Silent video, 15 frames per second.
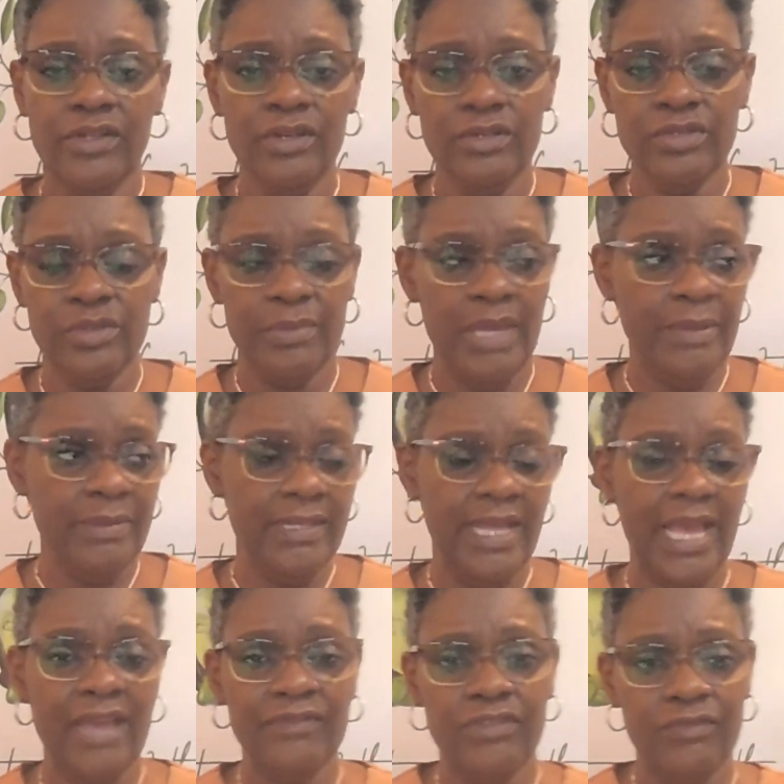So maybe they
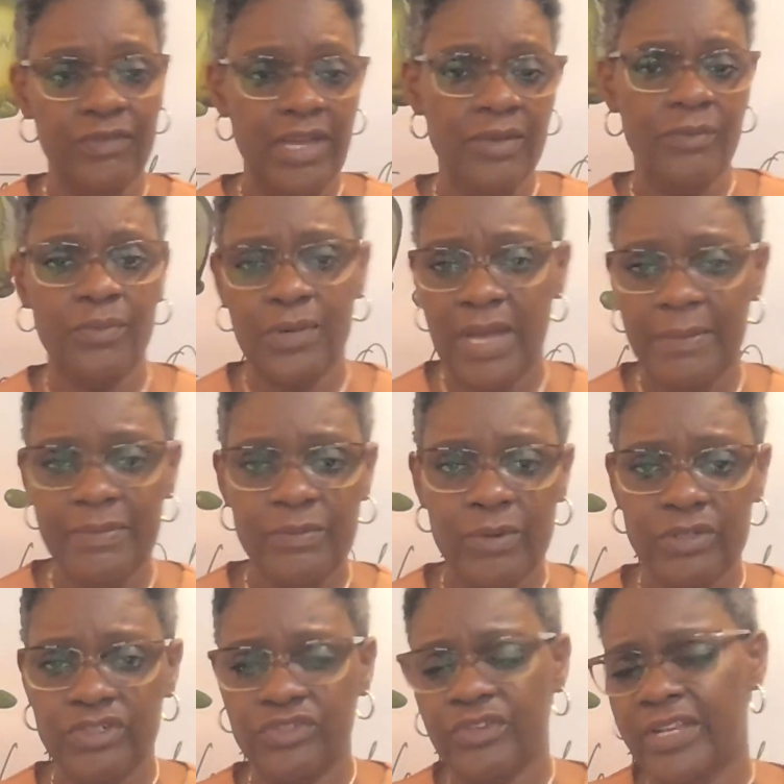have to copy
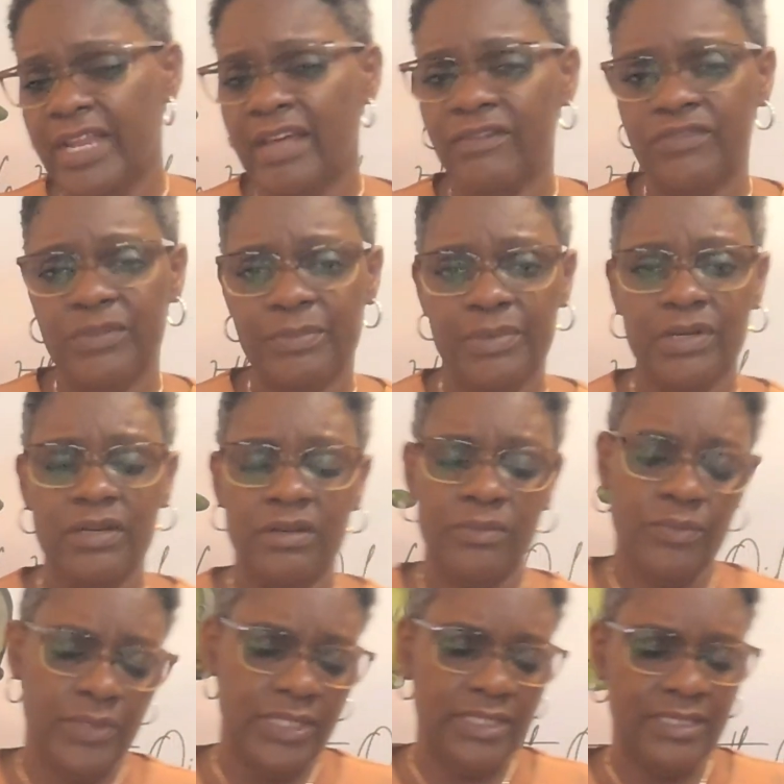words straight out of the book,
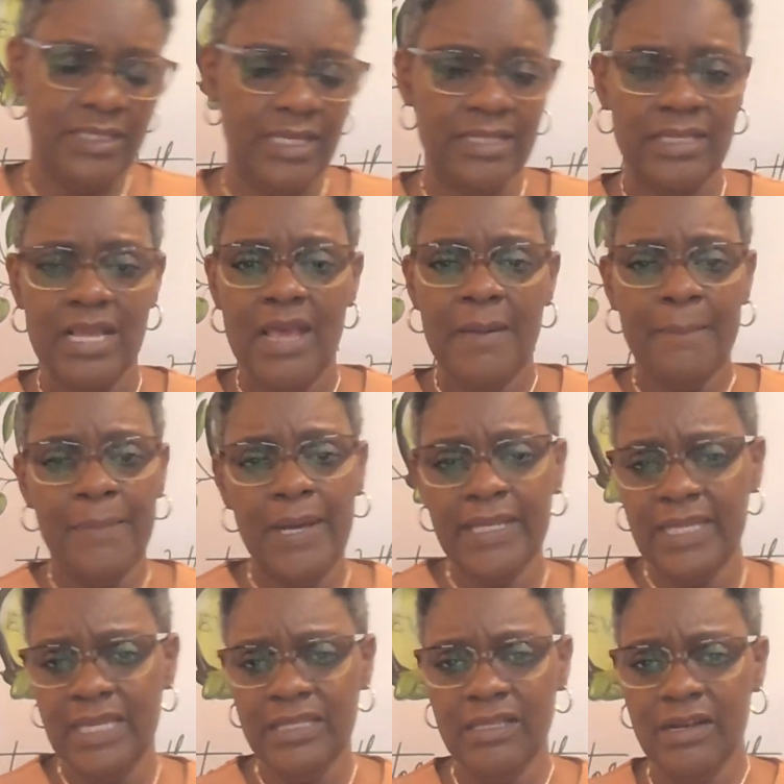what it says. By the
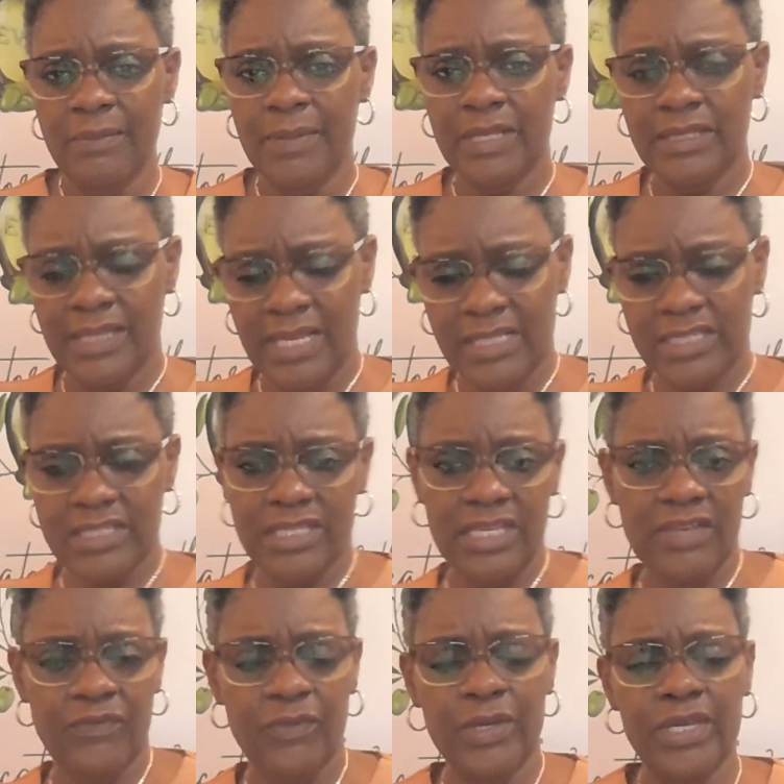end of the month, let's see
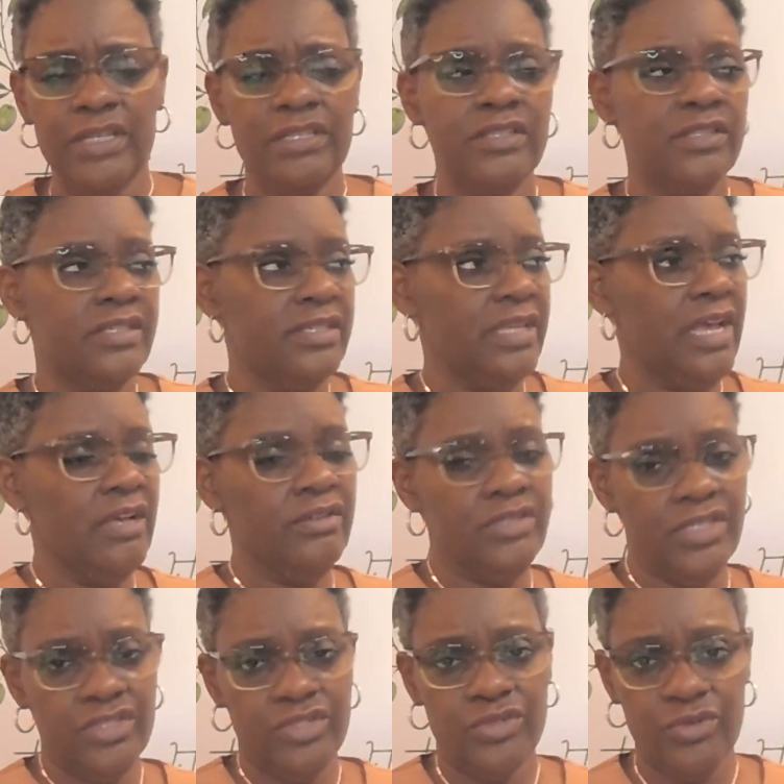if we could tell
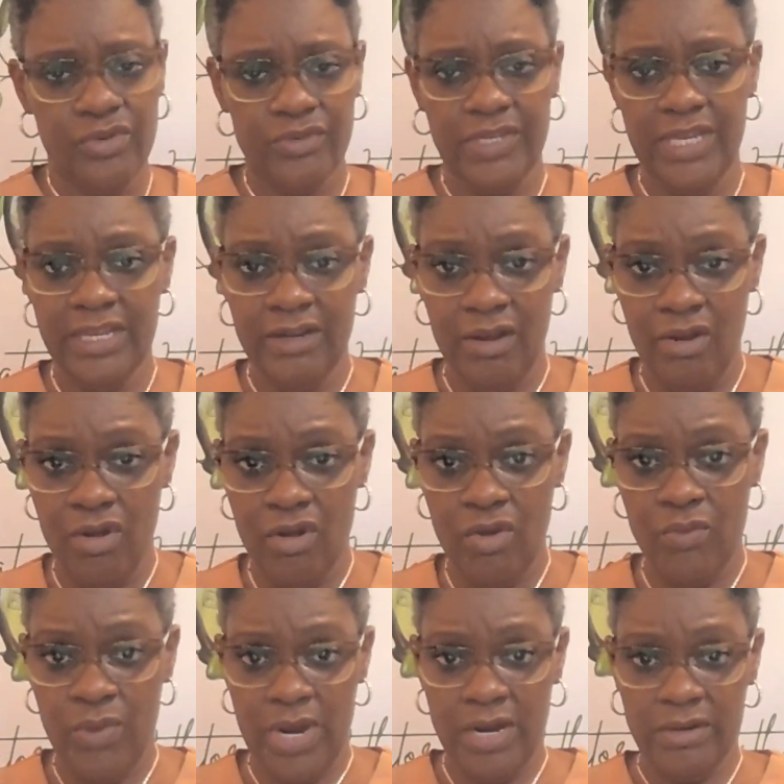this story in our own
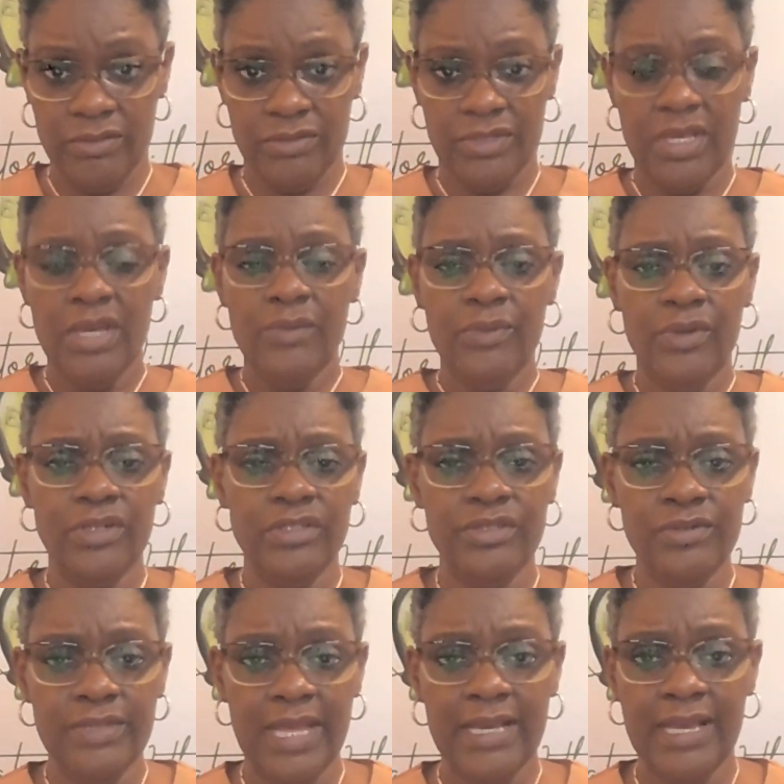words. We're going to
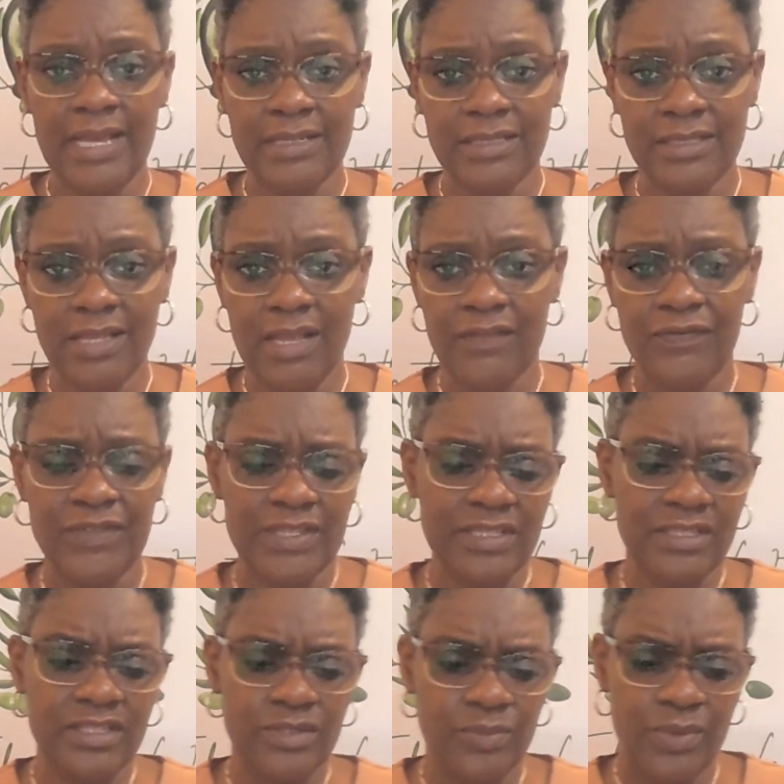do that kind of stuff. And
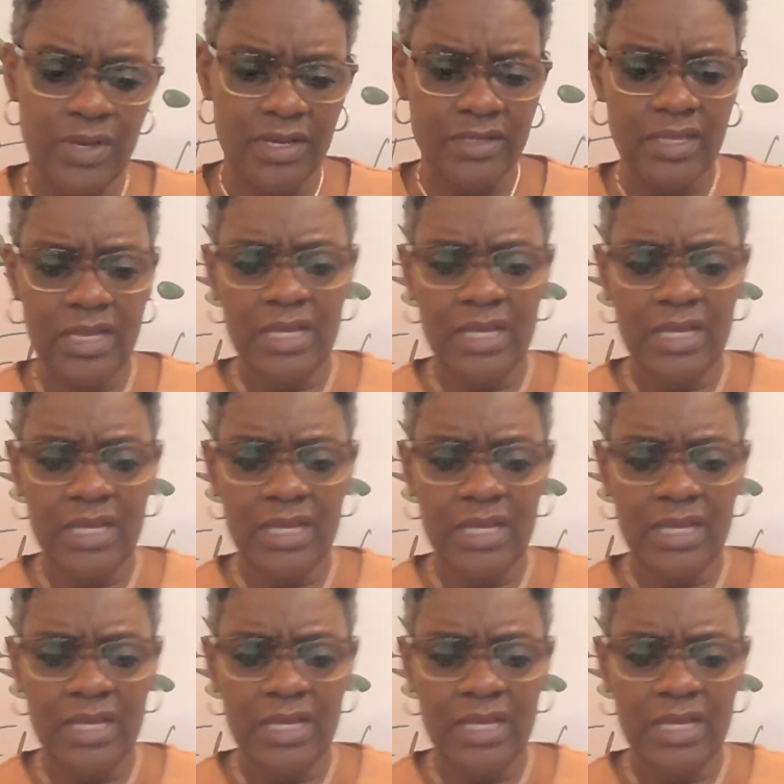this is what